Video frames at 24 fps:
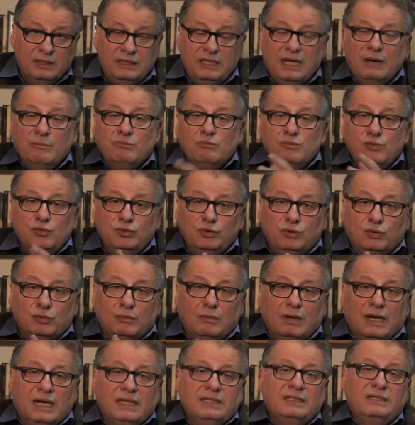which is
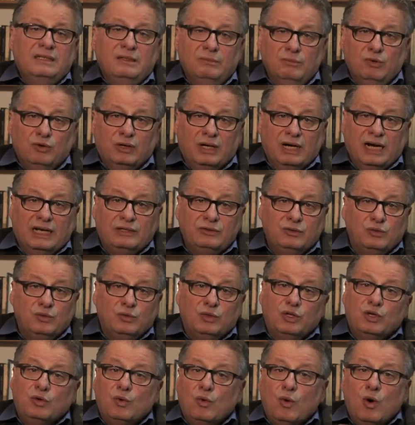much more democratic
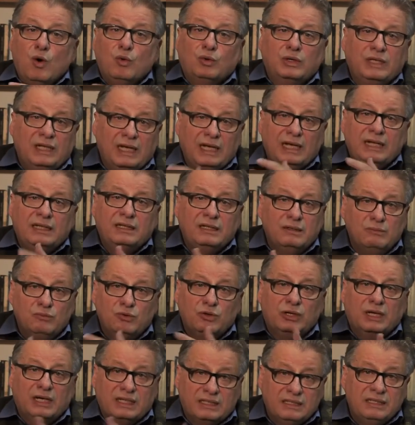than any
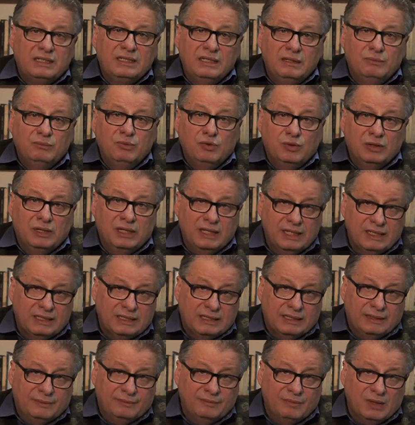bourgeois democracy,
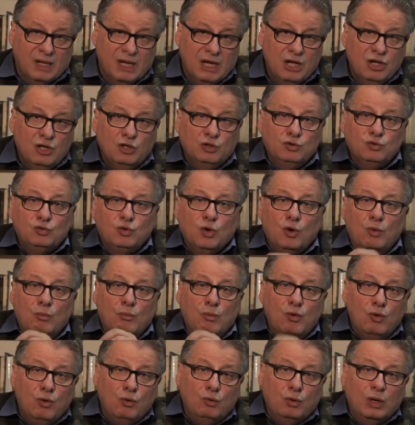took the
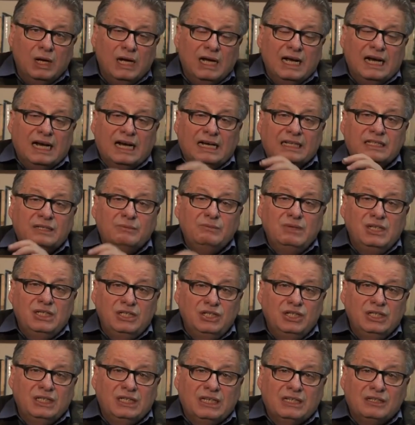most urgent
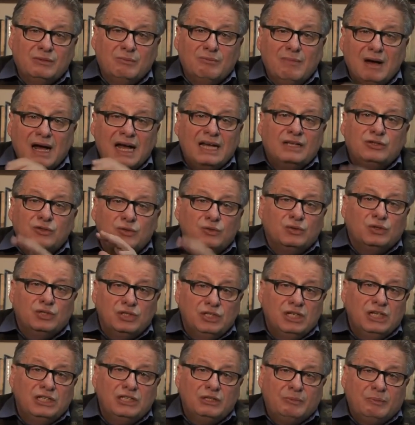measures to solve the
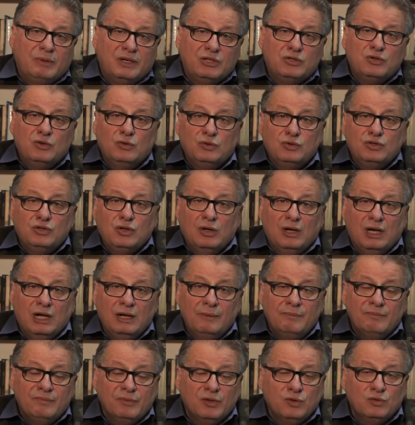problems
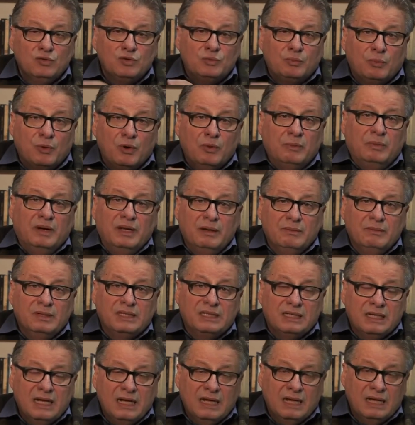of the working
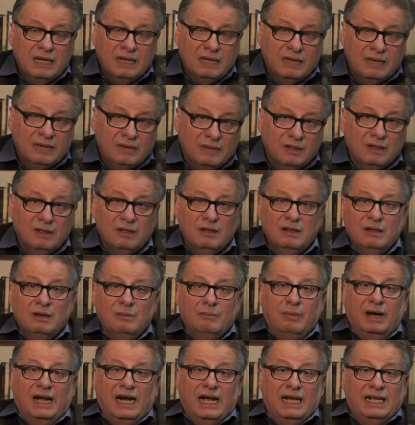masses.
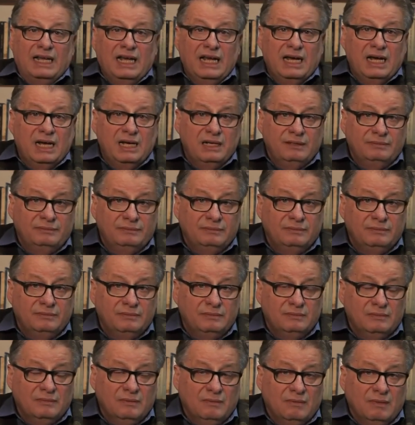It stopped the
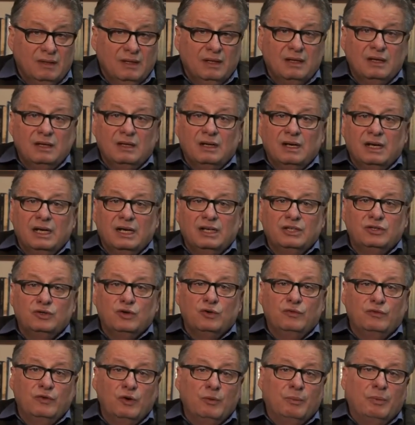war,
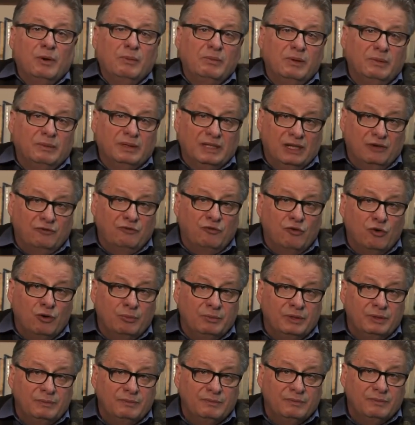solved the problem of
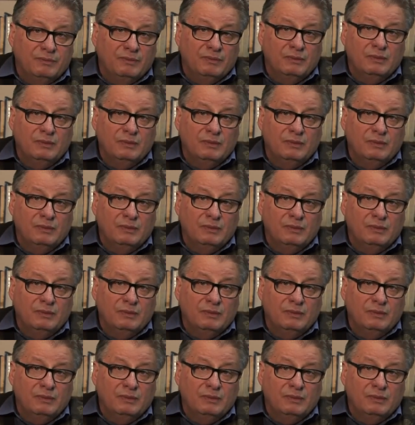hunger,